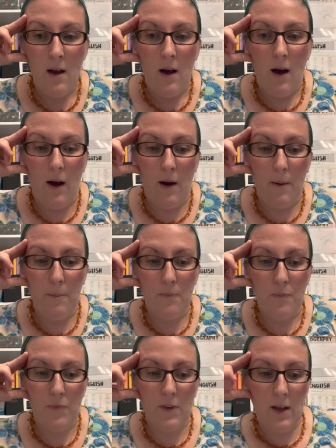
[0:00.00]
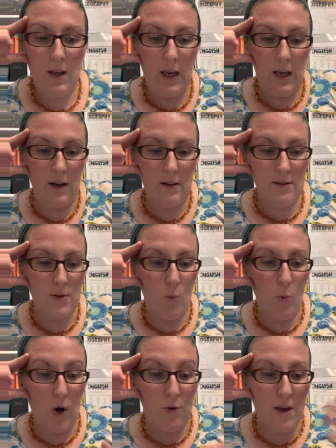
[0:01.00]
and
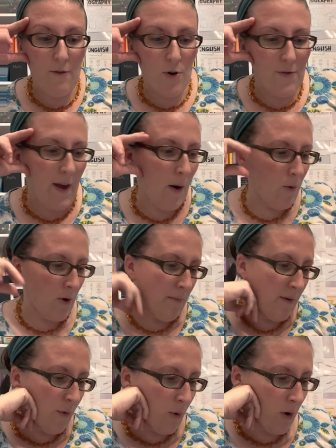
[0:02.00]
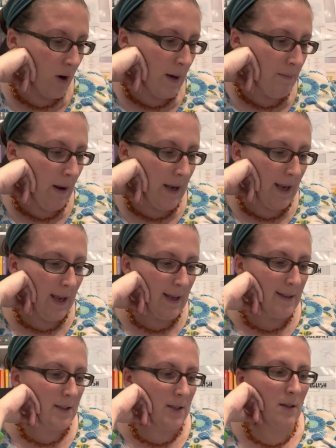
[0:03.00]
where they've heard that word before, and making
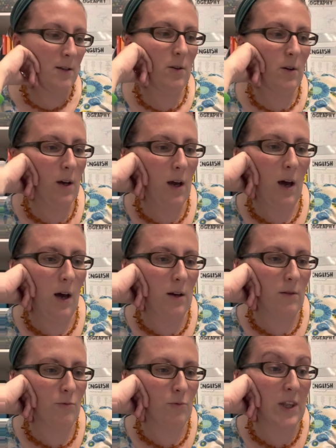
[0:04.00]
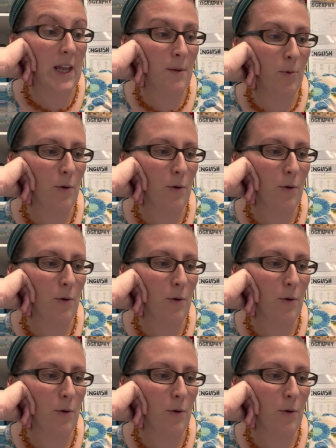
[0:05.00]
it relatable